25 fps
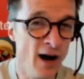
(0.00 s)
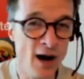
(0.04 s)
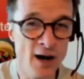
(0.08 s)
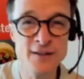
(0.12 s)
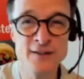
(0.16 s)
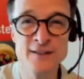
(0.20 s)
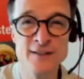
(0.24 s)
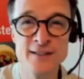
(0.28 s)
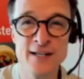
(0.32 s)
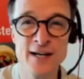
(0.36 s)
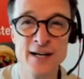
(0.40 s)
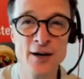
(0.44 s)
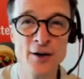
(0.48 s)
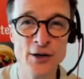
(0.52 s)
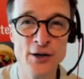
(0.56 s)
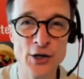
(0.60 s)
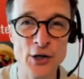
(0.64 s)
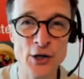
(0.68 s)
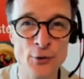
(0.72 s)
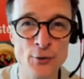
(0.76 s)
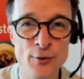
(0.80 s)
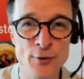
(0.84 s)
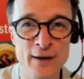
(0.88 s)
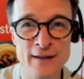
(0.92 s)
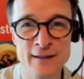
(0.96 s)

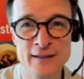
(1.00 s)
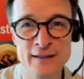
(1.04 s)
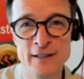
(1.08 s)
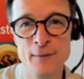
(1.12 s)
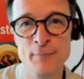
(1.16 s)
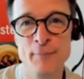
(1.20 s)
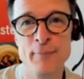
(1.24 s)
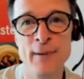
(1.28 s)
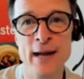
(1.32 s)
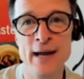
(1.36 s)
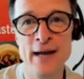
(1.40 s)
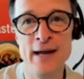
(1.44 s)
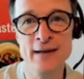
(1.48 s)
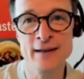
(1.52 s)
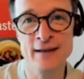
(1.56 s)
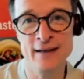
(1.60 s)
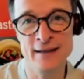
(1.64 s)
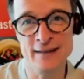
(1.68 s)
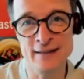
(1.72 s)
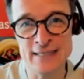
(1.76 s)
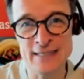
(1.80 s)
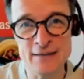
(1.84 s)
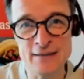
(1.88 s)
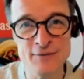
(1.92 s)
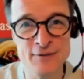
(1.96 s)
Ontario and Quebec
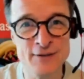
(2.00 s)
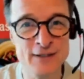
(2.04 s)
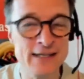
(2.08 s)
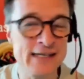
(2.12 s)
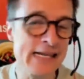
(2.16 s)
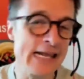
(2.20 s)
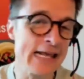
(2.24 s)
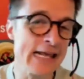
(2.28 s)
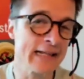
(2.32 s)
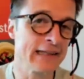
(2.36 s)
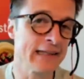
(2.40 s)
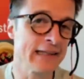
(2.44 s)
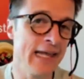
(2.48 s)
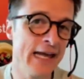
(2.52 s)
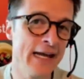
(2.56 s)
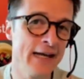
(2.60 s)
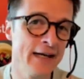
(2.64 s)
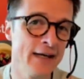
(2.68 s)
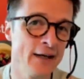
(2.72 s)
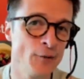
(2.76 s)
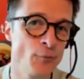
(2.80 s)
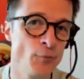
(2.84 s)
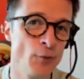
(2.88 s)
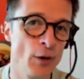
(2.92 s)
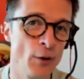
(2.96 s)
and even in the
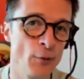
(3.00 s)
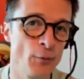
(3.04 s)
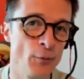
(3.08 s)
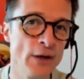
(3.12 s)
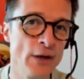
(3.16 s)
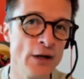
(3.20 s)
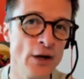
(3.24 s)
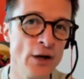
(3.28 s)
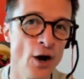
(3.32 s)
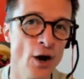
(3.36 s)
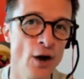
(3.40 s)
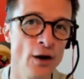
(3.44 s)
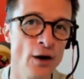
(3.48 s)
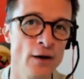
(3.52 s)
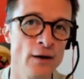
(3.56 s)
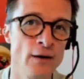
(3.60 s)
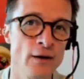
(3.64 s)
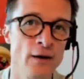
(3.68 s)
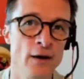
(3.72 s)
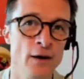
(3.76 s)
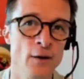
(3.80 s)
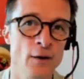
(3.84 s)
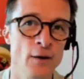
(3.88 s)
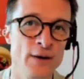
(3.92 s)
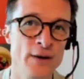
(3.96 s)
Atlantic where we
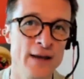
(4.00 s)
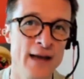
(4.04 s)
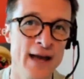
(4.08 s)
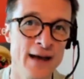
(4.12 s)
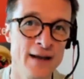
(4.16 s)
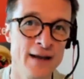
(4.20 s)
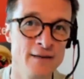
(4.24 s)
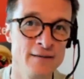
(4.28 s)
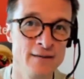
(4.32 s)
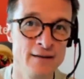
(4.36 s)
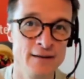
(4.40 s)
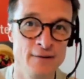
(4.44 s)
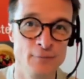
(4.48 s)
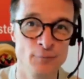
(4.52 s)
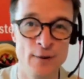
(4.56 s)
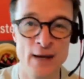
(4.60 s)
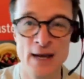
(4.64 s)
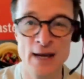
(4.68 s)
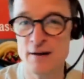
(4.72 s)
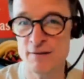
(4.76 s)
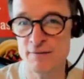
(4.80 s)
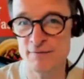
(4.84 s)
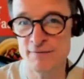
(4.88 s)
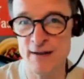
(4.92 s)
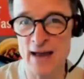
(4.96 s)
are, we had
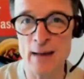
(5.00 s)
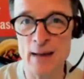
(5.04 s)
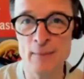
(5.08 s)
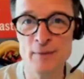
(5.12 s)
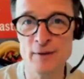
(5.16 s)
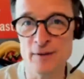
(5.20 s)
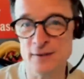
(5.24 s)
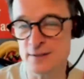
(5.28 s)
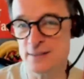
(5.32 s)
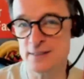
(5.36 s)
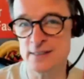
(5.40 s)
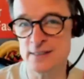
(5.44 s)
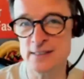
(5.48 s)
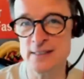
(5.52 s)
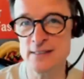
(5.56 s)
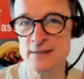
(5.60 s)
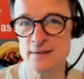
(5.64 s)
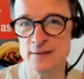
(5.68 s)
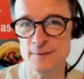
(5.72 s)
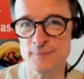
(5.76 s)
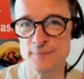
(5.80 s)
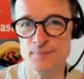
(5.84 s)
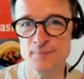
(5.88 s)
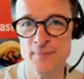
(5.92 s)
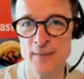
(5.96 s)
a fabulous
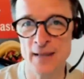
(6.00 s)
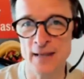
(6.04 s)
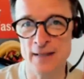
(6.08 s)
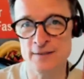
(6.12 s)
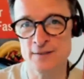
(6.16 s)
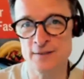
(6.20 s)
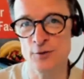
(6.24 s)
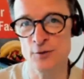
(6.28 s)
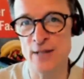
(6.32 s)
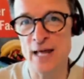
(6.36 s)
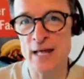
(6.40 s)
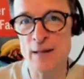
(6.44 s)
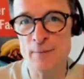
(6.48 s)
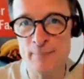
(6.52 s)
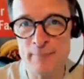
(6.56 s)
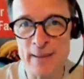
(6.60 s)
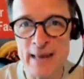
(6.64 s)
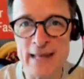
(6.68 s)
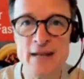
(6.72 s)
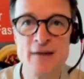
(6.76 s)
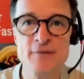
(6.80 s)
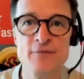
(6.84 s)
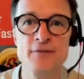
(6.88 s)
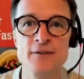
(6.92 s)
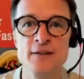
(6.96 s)
season. And so that
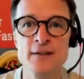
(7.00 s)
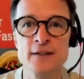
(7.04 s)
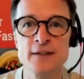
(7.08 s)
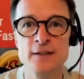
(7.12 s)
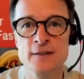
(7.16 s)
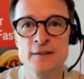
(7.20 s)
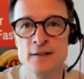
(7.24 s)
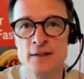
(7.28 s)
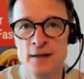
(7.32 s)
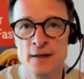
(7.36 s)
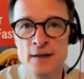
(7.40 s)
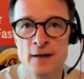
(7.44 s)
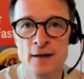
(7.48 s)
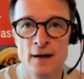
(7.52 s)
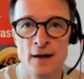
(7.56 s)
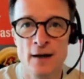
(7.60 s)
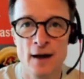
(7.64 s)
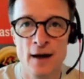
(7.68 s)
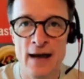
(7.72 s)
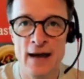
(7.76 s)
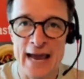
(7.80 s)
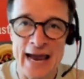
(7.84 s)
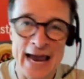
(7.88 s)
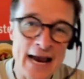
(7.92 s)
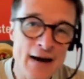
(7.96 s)
benefited
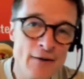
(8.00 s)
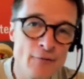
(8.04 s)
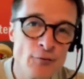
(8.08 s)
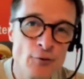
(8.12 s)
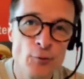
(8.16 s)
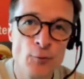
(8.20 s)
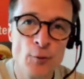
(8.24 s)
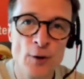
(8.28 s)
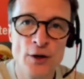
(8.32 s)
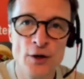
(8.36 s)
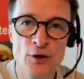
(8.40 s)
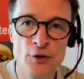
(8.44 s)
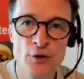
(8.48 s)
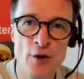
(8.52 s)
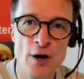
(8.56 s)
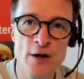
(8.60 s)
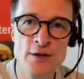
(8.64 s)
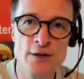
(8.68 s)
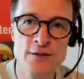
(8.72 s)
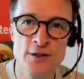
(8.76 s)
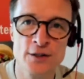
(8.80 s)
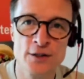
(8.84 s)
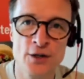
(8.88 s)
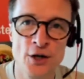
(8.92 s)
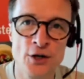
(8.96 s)
everyone
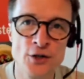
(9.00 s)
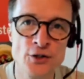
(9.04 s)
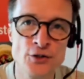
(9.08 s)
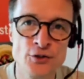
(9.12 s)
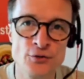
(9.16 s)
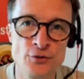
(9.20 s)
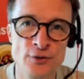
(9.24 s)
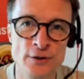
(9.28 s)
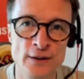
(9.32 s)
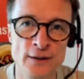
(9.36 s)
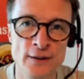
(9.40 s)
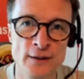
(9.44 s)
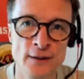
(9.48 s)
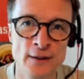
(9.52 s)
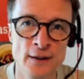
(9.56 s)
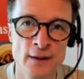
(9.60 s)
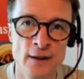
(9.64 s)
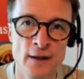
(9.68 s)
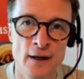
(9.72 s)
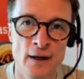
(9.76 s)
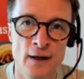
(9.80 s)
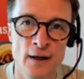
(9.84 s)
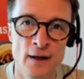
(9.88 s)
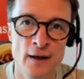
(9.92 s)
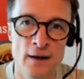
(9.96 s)
across the country
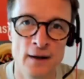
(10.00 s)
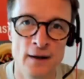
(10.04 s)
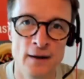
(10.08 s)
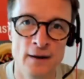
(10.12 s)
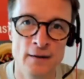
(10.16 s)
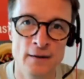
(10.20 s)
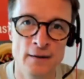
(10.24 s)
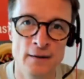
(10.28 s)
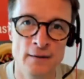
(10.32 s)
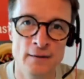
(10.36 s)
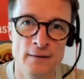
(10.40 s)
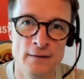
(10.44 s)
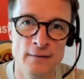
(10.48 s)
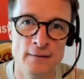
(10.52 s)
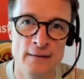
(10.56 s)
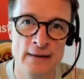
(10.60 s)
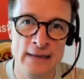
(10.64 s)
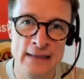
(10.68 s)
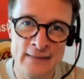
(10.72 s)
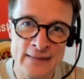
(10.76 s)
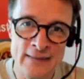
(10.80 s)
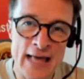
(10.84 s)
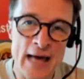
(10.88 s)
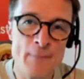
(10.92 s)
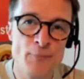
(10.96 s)

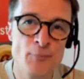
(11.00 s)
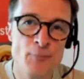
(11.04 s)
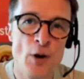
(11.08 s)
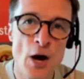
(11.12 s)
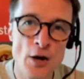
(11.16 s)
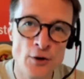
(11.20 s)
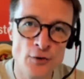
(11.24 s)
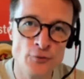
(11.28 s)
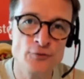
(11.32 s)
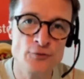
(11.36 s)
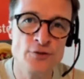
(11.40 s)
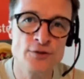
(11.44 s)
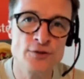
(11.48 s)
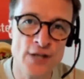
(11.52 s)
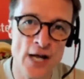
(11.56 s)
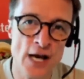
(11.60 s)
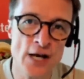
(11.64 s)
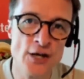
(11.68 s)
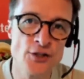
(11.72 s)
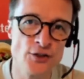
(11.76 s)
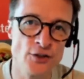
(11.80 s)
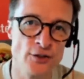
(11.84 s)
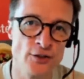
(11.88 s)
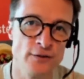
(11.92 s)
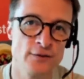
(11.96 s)
in that produce
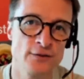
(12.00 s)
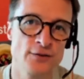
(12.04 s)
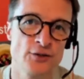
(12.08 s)
section.